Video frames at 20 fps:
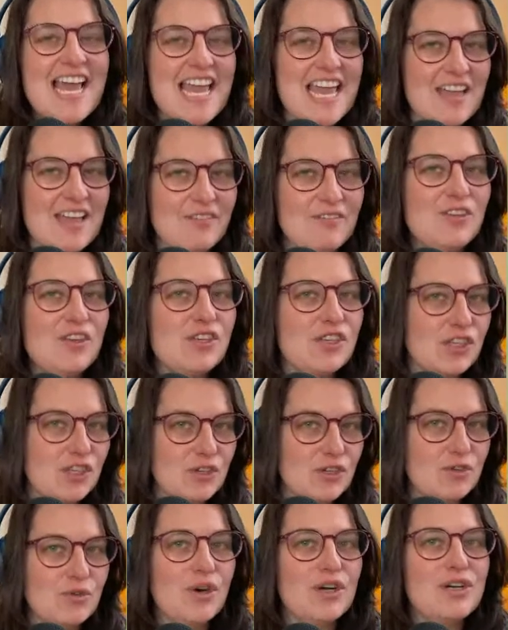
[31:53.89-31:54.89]
if
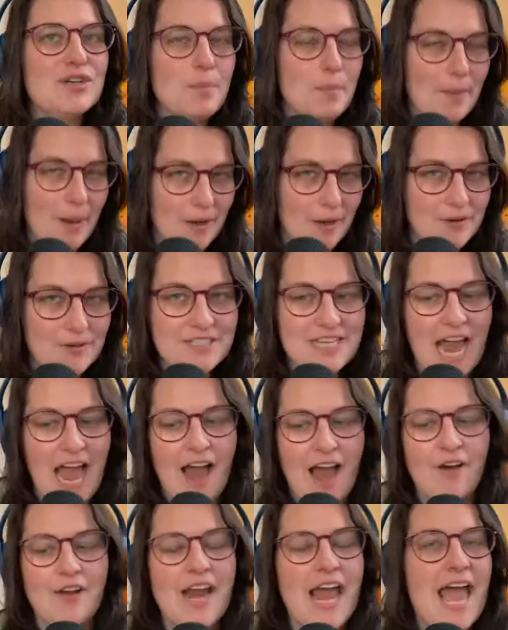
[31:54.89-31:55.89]
you buckle down